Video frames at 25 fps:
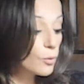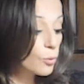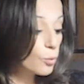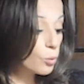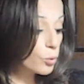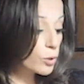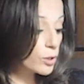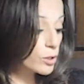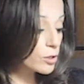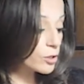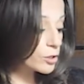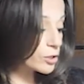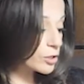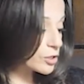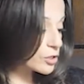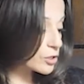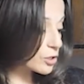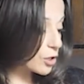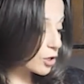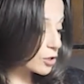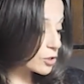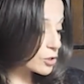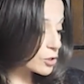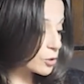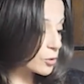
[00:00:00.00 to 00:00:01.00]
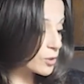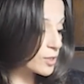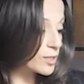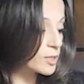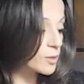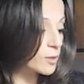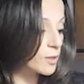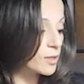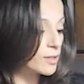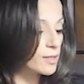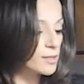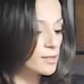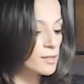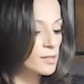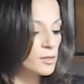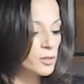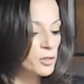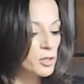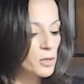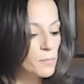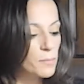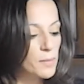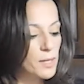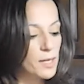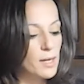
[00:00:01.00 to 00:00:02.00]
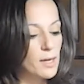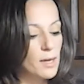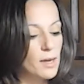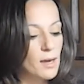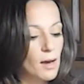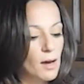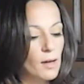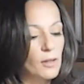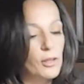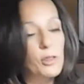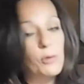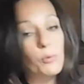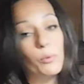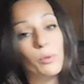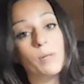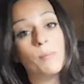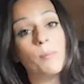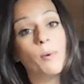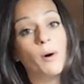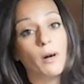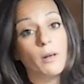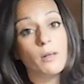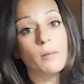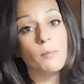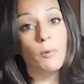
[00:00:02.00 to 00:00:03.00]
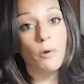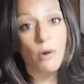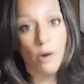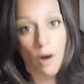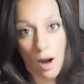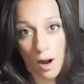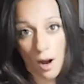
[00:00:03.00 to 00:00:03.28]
We are going to start, so this is going to be a three-part